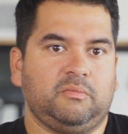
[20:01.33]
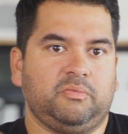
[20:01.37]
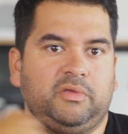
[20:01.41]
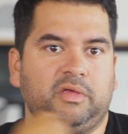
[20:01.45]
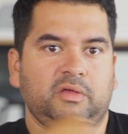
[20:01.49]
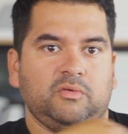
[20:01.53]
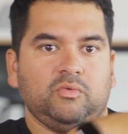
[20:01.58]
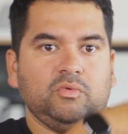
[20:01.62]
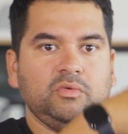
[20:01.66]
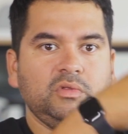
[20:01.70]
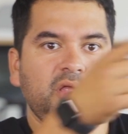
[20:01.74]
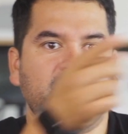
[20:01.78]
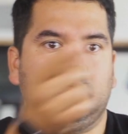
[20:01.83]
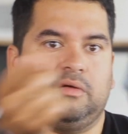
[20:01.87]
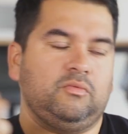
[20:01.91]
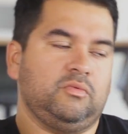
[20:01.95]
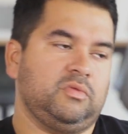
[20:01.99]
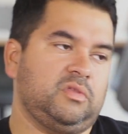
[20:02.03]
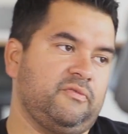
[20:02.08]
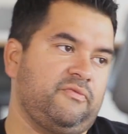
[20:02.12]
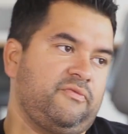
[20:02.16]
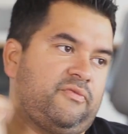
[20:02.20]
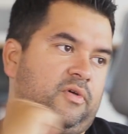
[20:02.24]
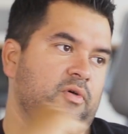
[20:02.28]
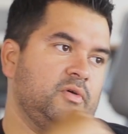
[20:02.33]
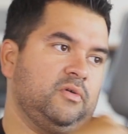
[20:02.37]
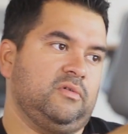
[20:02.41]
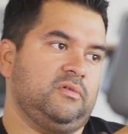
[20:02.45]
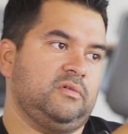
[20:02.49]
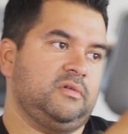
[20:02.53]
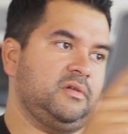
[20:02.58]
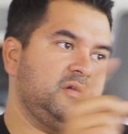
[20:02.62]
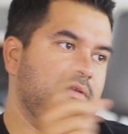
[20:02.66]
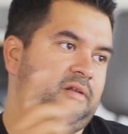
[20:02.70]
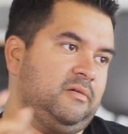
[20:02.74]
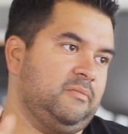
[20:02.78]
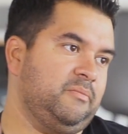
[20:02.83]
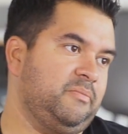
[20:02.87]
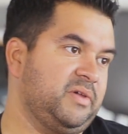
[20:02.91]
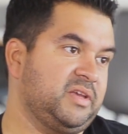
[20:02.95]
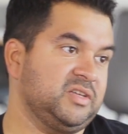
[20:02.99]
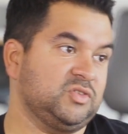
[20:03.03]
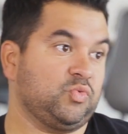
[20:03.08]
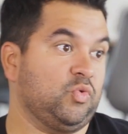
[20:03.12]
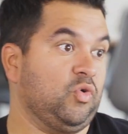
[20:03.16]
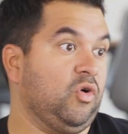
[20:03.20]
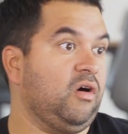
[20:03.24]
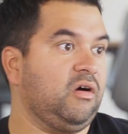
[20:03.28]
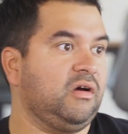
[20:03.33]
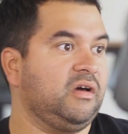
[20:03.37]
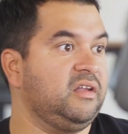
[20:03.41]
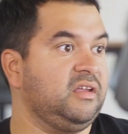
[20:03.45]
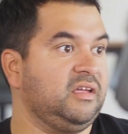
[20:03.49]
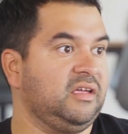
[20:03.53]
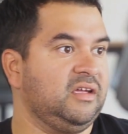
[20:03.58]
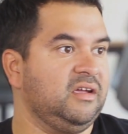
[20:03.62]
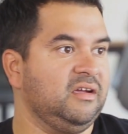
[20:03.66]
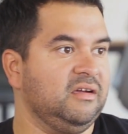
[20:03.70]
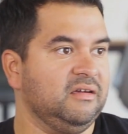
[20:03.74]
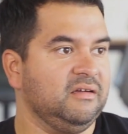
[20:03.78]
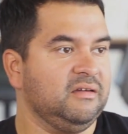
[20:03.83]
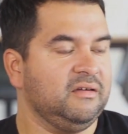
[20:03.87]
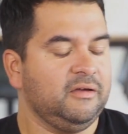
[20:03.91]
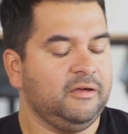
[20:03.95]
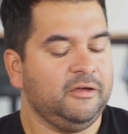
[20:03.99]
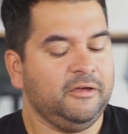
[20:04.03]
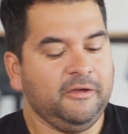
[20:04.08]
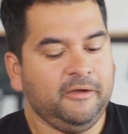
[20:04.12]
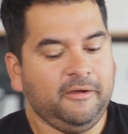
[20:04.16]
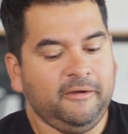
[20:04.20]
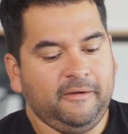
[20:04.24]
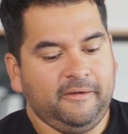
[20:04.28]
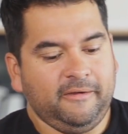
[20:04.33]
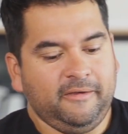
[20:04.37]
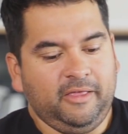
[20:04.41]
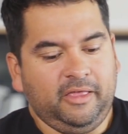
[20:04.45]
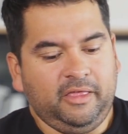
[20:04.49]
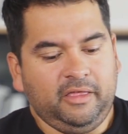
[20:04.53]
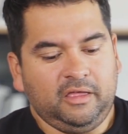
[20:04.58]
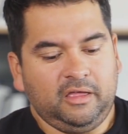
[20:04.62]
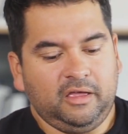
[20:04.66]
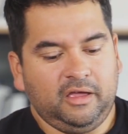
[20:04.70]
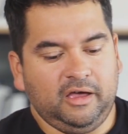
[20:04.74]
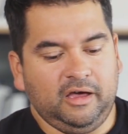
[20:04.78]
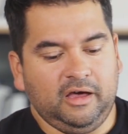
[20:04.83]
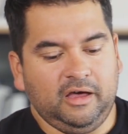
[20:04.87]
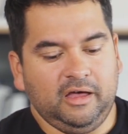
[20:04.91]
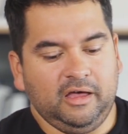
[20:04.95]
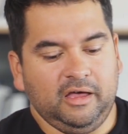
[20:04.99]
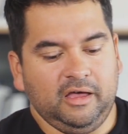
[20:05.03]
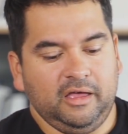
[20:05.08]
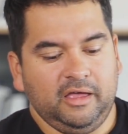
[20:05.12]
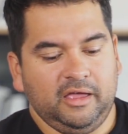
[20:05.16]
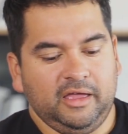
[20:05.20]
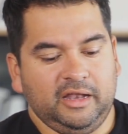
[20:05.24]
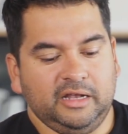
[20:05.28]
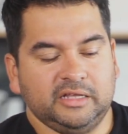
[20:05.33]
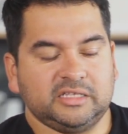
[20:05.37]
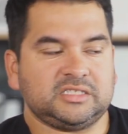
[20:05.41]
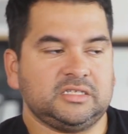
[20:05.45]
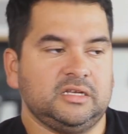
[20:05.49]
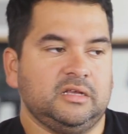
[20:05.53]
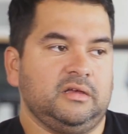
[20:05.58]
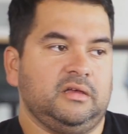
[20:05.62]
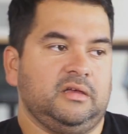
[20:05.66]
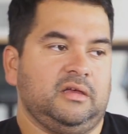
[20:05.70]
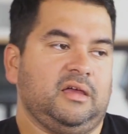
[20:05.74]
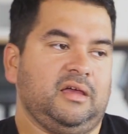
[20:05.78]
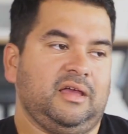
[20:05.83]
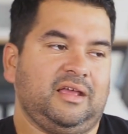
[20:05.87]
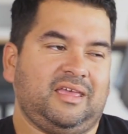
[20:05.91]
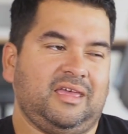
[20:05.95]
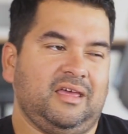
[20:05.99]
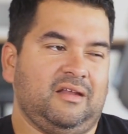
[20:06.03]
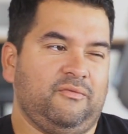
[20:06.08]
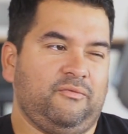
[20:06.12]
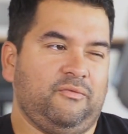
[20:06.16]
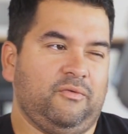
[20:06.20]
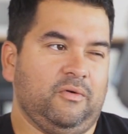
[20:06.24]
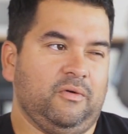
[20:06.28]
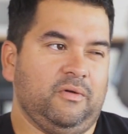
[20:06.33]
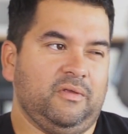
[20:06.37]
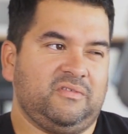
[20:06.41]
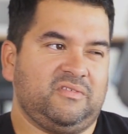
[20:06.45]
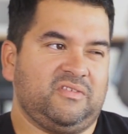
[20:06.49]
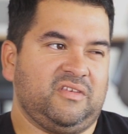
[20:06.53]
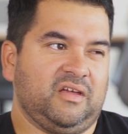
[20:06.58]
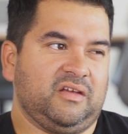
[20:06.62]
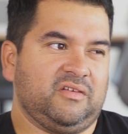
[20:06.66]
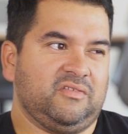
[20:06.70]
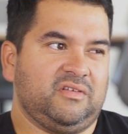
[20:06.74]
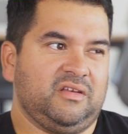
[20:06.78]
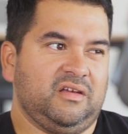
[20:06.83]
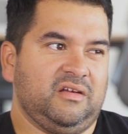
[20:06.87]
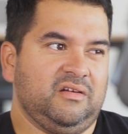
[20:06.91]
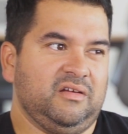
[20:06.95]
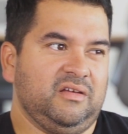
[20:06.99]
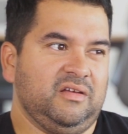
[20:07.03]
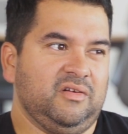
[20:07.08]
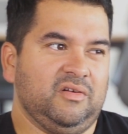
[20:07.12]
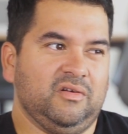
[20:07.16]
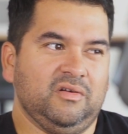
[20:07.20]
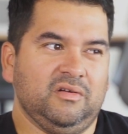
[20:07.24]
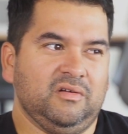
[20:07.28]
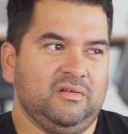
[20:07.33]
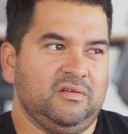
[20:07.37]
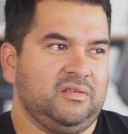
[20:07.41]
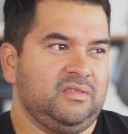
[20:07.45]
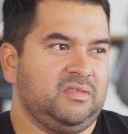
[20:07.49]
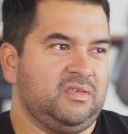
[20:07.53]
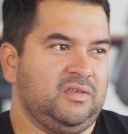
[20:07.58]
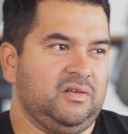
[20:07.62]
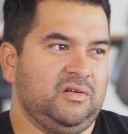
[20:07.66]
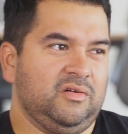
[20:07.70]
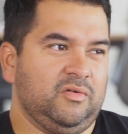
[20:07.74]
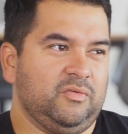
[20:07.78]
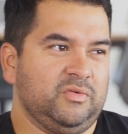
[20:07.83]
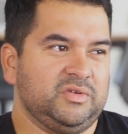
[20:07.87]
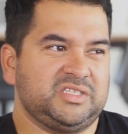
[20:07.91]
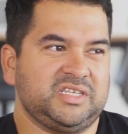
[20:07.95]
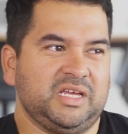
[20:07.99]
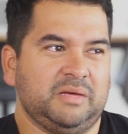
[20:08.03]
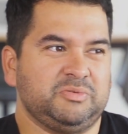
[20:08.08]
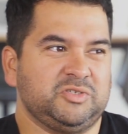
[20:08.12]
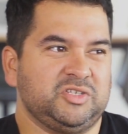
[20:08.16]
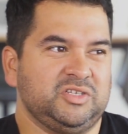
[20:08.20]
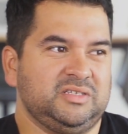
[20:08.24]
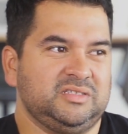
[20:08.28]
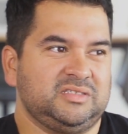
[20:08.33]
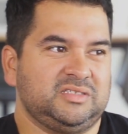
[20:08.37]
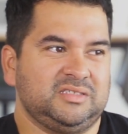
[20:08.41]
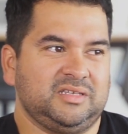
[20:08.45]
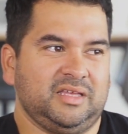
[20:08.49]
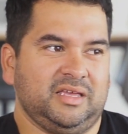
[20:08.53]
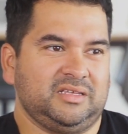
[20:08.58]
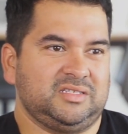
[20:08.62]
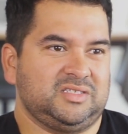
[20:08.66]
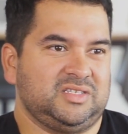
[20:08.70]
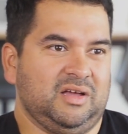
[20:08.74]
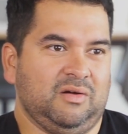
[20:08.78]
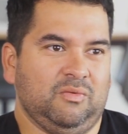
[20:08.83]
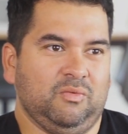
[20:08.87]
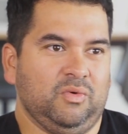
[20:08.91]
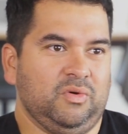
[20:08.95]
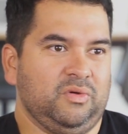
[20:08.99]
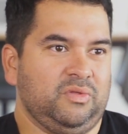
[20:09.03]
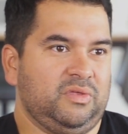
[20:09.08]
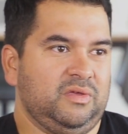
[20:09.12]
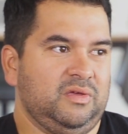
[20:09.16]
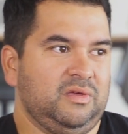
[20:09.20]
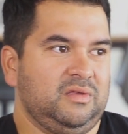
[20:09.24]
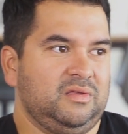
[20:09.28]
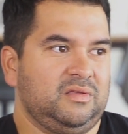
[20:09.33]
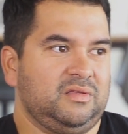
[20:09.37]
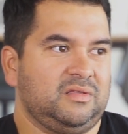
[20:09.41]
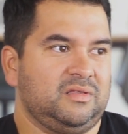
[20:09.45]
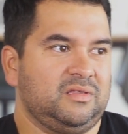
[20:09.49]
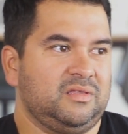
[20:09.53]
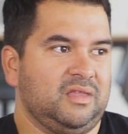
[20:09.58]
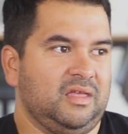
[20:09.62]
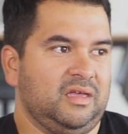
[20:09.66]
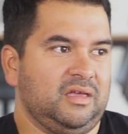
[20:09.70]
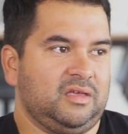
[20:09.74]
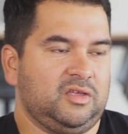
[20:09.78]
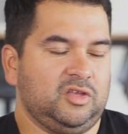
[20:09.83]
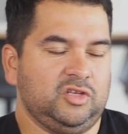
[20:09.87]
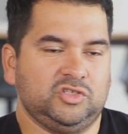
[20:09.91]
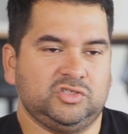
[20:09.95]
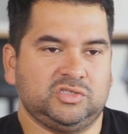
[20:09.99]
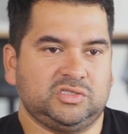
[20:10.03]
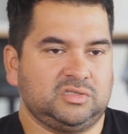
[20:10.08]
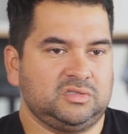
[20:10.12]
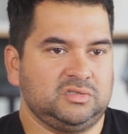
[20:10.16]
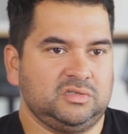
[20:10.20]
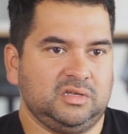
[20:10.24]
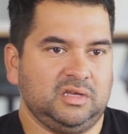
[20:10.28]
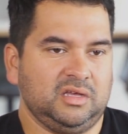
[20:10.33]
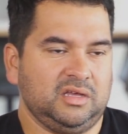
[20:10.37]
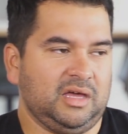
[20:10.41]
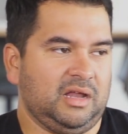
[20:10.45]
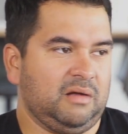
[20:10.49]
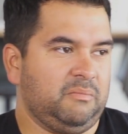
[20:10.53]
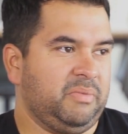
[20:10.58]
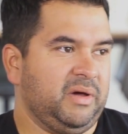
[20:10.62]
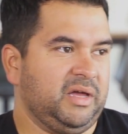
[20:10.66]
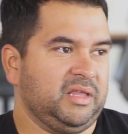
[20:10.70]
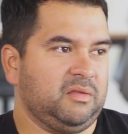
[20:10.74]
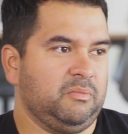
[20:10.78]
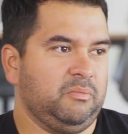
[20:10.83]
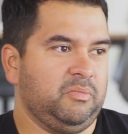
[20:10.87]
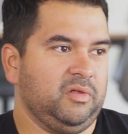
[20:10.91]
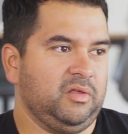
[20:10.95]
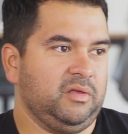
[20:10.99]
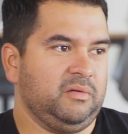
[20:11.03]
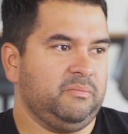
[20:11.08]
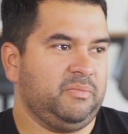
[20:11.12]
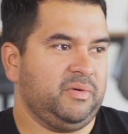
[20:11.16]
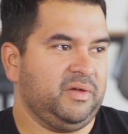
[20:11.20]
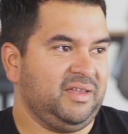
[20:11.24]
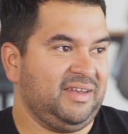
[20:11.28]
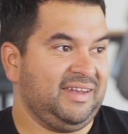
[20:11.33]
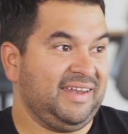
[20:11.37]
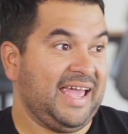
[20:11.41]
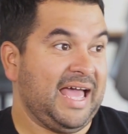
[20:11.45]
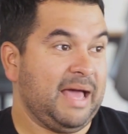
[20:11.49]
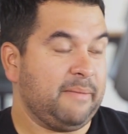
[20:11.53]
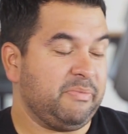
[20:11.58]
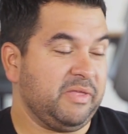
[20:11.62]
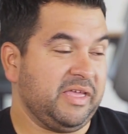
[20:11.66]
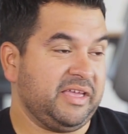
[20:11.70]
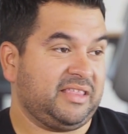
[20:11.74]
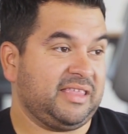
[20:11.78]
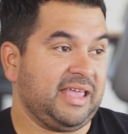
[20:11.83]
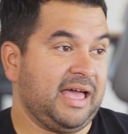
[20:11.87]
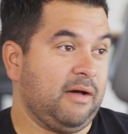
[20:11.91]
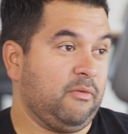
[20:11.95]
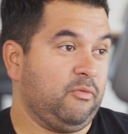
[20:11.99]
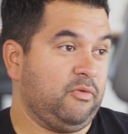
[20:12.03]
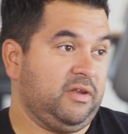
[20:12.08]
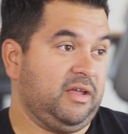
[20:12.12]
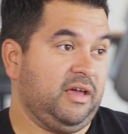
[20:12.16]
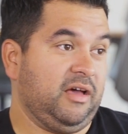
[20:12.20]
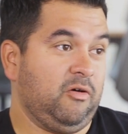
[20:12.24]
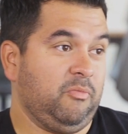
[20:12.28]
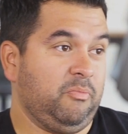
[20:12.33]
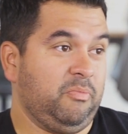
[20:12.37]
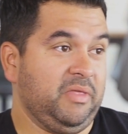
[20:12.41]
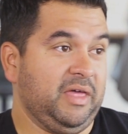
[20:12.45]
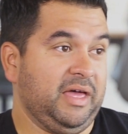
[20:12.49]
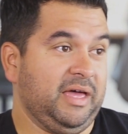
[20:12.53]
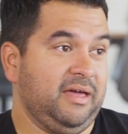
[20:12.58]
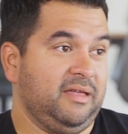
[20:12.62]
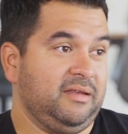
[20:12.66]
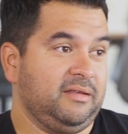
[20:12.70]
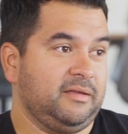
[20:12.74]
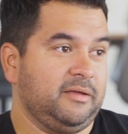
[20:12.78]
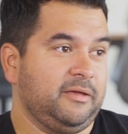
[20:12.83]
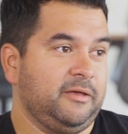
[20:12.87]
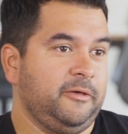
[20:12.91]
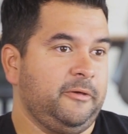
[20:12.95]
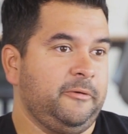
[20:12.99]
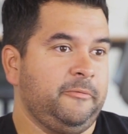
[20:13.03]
of play roulette with the phone, you know, because we're all cutting hair. And I can't afford a secretary or, you know, a receptionist. It's like, it's not worth it. Like, you just got to bite the bullet. But an app like that would help that.